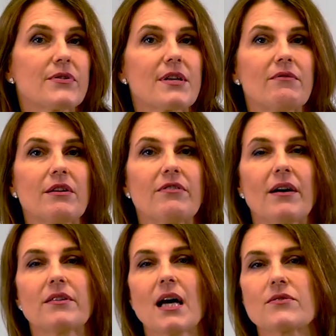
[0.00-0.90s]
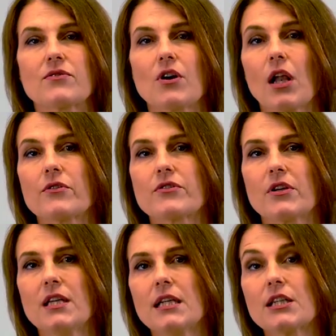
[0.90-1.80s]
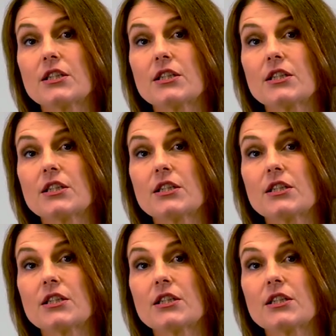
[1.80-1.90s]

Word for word: $75,000 a year,